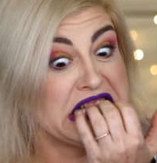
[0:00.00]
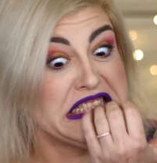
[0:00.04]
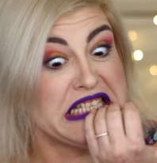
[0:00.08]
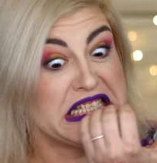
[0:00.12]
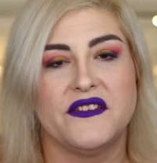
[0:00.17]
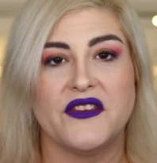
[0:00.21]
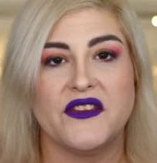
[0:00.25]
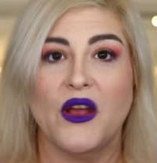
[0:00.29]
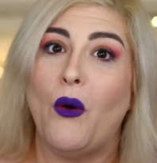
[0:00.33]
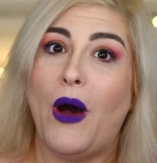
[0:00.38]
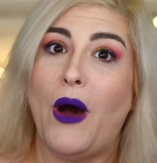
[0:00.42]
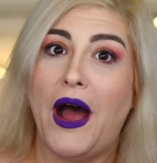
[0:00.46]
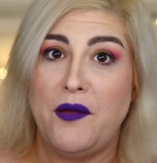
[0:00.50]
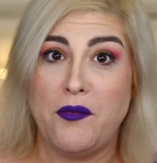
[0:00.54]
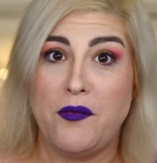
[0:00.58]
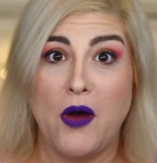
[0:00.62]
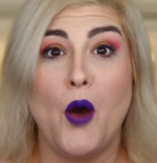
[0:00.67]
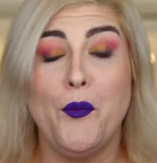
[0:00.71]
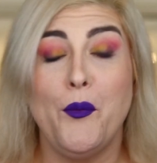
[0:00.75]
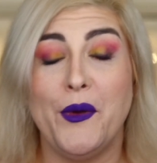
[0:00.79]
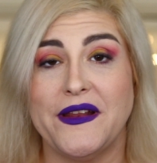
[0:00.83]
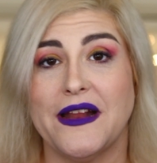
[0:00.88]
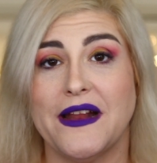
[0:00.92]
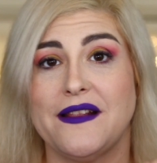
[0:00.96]
So I'm
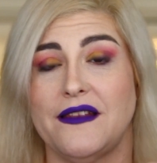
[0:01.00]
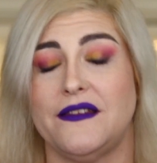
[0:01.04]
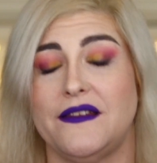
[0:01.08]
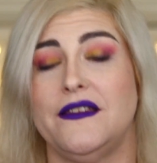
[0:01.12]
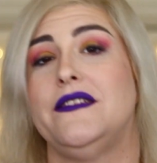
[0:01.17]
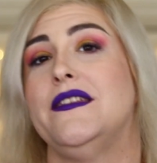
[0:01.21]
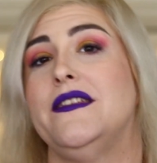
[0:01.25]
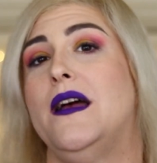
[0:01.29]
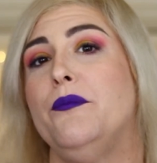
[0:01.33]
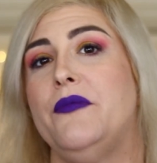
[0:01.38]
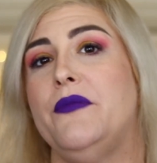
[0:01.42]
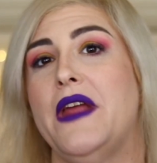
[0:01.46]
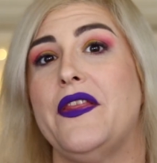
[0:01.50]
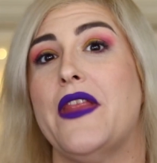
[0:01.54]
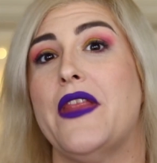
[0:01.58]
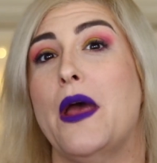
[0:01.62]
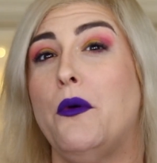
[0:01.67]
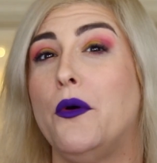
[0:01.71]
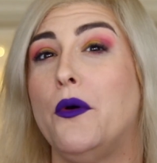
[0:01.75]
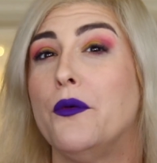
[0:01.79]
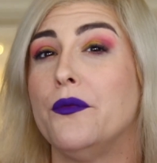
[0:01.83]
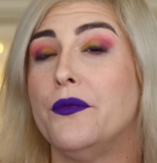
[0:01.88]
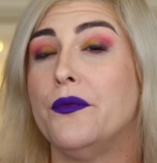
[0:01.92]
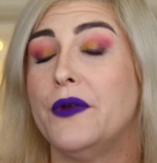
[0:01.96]
hoping that this is something that
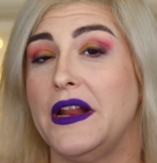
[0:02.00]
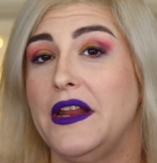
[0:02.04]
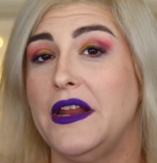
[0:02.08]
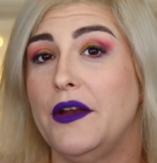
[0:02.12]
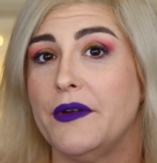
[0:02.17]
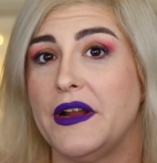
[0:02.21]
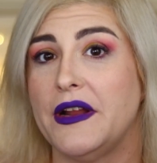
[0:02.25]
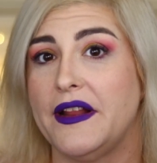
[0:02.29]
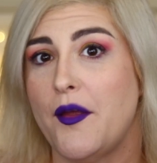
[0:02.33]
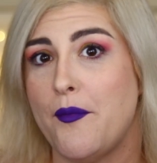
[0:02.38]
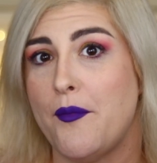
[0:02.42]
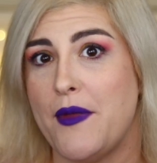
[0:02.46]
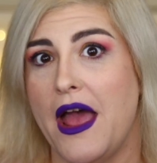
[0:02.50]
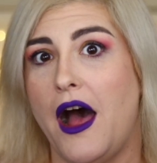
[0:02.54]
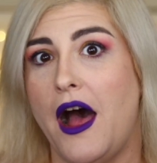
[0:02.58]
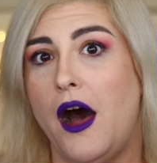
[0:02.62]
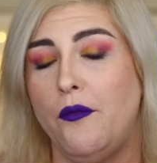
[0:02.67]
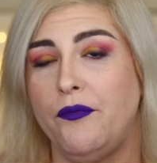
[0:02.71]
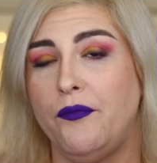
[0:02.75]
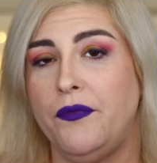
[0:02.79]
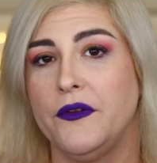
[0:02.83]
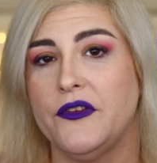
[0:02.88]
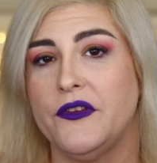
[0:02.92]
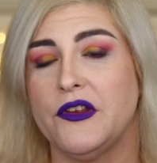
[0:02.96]
will really, really be
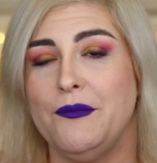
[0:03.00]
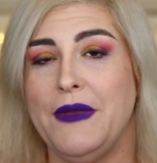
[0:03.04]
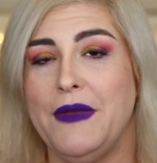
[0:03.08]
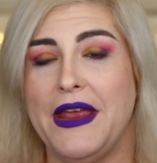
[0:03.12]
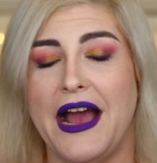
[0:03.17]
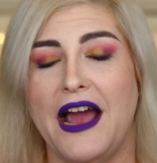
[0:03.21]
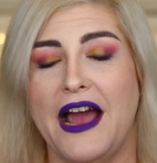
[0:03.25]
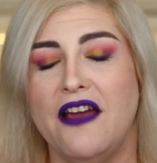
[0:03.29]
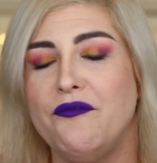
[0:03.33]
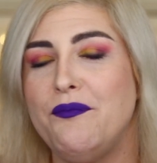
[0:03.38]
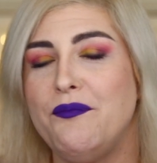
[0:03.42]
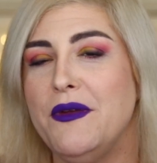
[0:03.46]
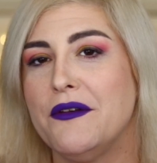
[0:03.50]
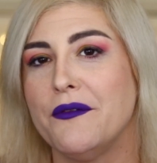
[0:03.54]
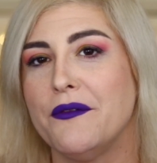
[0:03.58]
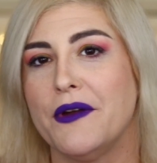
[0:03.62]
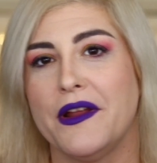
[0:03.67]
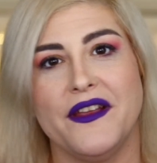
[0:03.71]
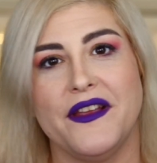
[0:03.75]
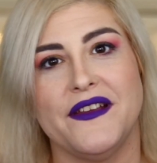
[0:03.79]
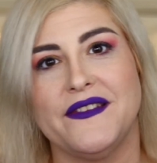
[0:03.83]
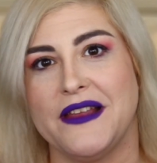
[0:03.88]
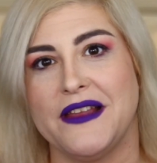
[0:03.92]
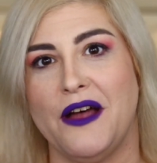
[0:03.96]
helpful to me. I've been
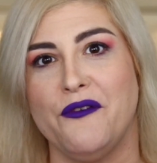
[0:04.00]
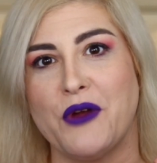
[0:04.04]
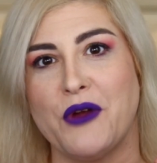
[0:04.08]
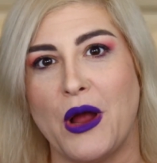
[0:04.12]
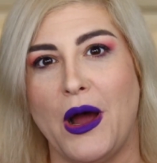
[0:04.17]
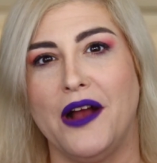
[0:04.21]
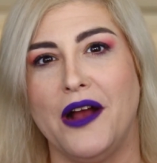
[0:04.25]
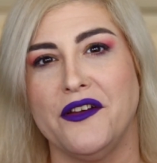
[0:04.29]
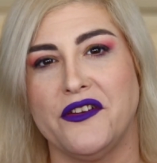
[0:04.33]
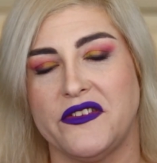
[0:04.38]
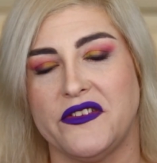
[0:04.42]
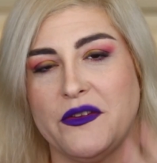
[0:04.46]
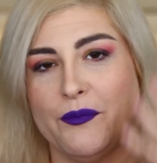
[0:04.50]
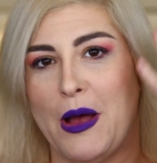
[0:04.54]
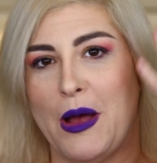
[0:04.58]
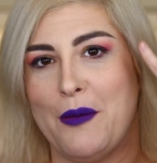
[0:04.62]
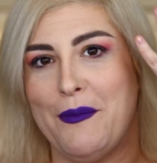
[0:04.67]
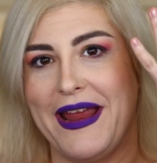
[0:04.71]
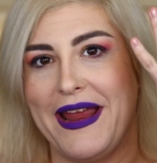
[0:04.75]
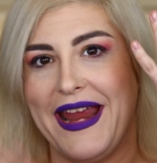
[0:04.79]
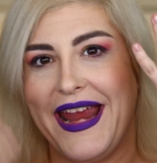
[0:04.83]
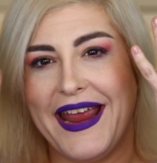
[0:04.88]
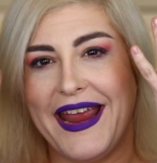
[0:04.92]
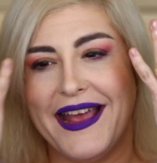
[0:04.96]
really self-conscious about
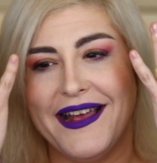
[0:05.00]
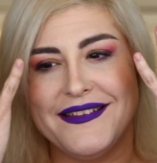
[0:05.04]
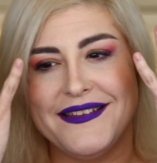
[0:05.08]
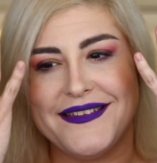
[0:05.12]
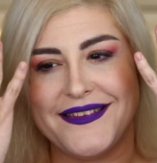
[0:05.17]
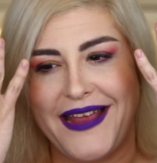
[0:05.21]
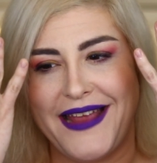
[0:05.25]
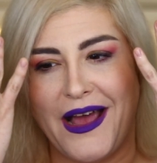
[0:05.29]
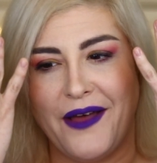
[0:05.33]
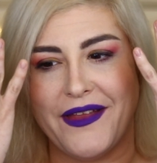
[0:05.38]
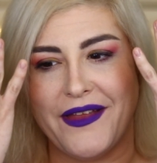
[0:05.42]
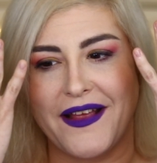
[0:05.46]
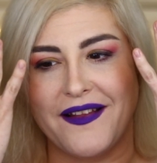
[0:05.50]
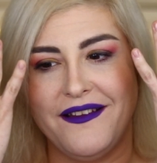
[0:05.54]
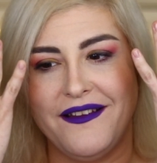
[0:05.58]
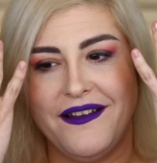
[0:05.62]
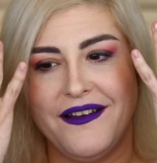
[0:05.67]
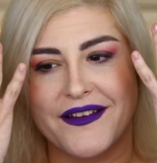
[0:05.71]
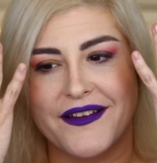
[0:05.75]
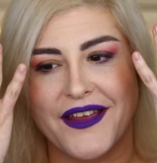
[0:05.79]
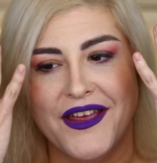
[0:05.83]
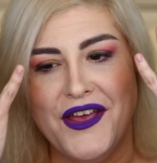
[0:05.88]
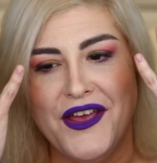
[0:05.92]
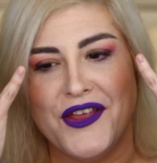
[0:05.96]
my hands and how they
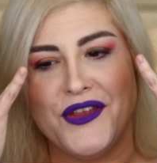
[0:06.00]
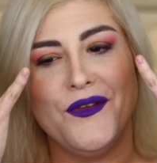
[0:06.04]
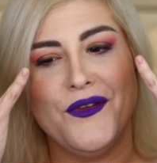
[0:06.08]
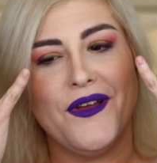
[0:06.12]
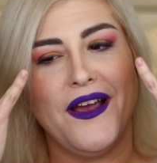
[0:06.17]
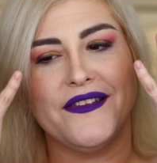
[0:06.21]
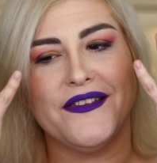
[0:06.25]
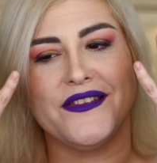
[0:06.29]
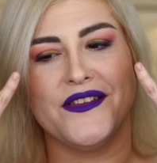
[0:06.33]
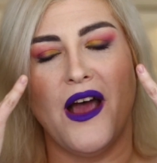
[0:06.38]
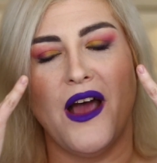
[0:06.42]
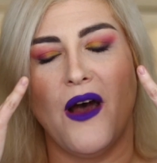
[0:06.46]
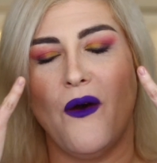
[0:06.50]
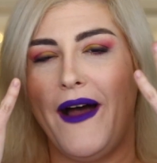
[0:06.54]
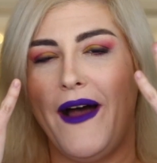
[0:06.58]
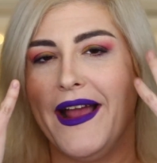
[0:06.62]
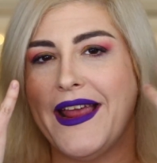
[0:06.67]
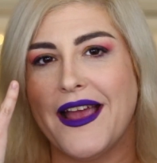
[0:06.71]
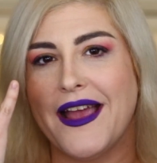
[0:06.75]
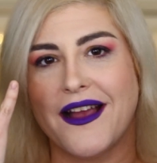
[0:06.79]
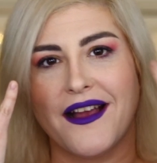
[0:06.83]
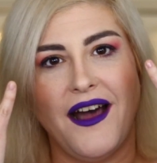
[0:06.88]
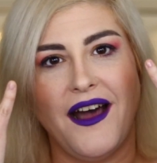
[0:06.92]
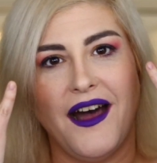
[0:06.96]
look. You guys know, I
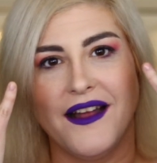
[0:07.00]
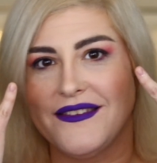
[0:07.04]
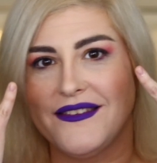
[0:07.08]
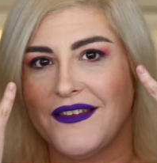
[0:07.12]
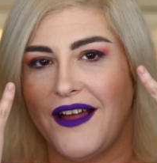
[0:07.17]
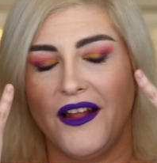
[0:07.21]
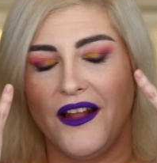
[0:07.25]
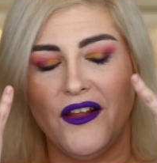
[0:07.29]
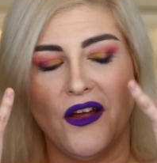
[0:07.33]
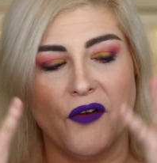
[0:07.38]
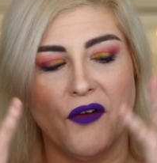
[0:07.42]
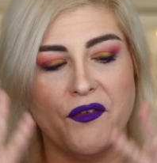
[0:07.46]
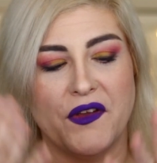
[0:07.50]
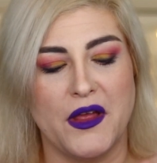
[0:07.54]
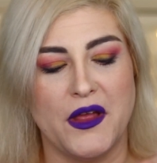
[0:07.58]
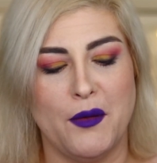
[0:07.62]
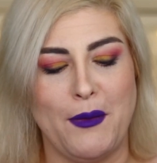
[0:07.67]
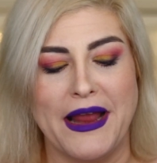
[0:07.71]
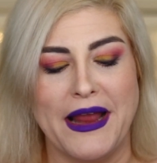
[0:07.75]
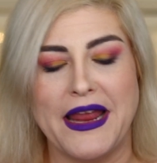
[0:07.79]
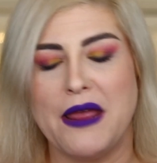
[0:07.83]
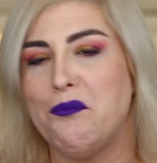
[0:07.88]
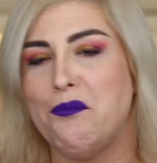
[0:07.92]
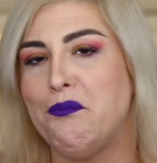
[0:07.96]
get cuts all over them.
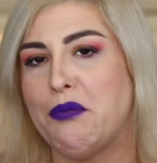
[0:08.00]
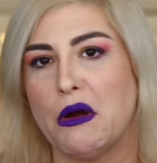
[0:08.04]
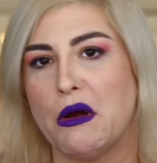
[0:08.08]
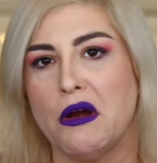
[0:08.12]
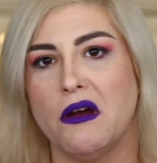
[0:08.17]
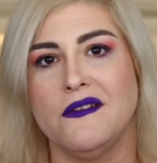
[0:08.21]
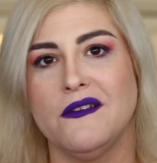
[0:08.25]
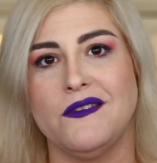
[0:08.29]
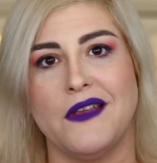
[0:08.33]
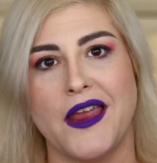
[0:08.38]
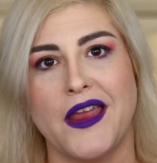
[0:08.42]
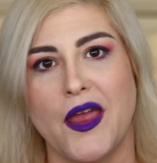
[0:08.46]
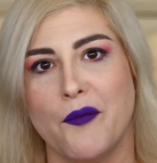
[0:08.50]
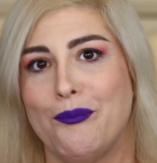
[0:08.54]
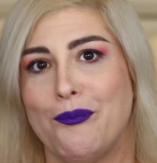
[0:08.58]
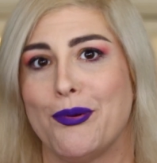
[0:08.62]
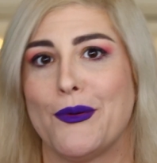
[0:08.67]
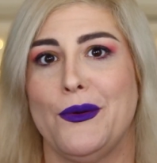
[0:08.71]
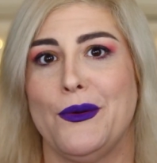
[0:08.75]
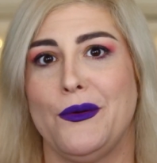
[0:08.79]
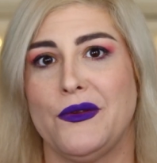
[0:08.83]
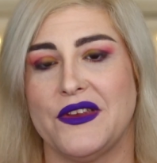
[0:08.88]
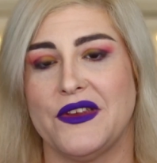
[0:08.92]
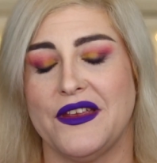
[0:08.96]
I get burns, I get
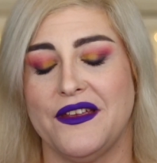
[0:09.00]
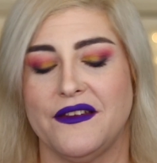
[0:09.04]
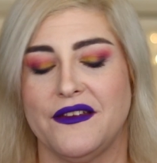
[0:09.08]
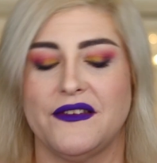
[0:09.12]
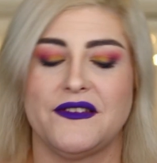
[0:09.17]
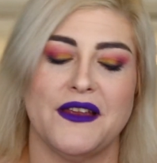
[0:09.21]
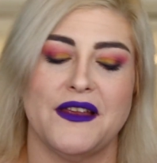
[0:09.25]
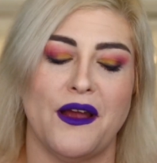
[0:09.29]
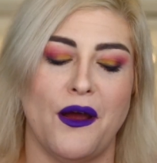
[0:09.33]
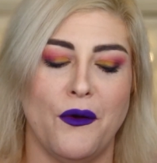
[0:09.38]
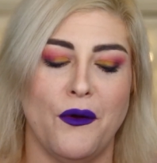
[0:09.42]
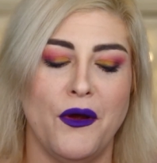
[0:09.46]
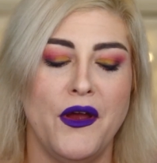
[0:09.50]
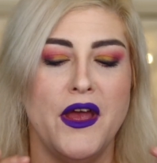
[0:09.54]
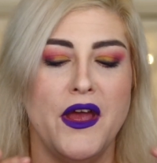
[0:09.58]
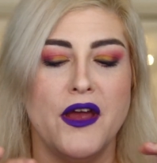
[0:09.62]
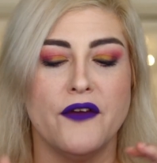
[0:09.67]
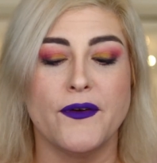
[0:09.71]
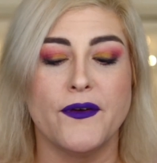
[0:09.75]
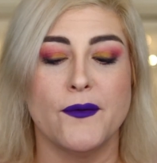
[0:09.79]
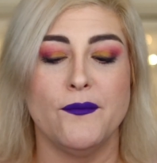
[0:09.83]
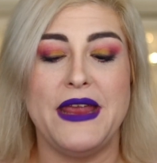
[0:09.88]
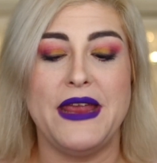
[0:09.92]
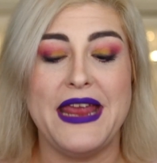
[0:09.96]
bruises. So
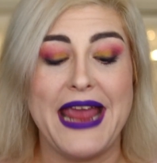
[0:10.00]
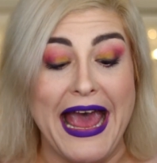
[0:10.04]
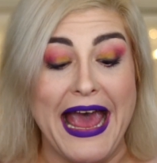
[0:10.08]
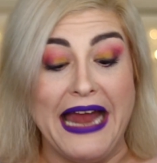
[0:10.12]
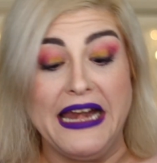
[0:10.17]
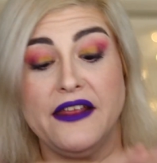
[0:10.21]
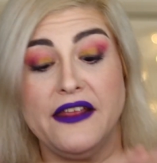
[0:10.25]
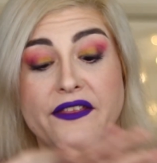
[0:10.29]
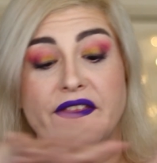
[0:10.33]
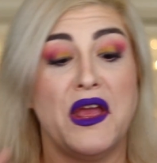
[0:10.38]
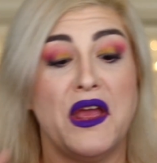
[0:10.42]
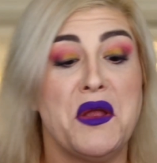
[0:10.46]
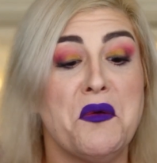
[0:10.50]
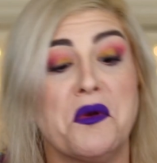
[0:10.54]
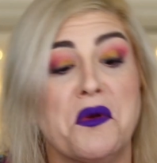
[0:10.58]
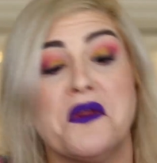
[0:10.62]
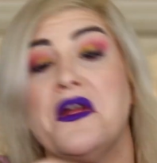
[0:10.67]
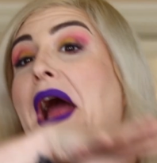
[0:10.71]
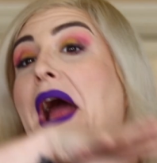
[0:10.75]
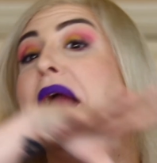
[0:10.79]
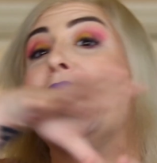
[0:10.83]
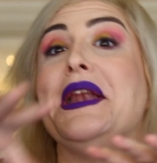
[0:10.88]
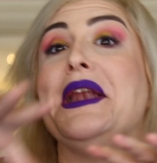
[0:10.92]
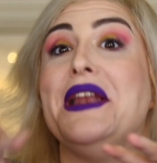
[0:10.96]
for me, anything
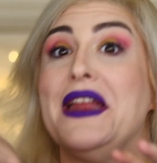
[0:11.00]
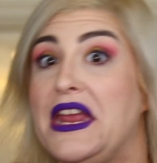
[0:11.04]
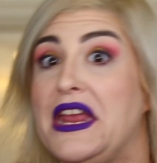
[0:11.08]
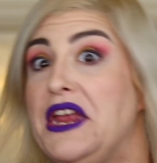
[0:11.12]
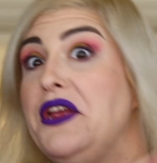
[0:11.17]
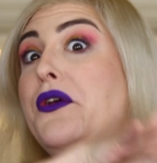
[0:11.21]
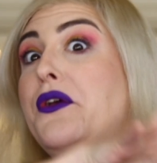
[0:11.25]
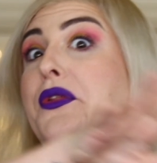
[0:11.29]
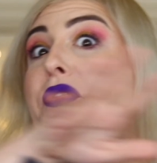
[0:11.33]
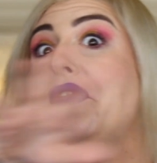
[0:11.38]
where I can heal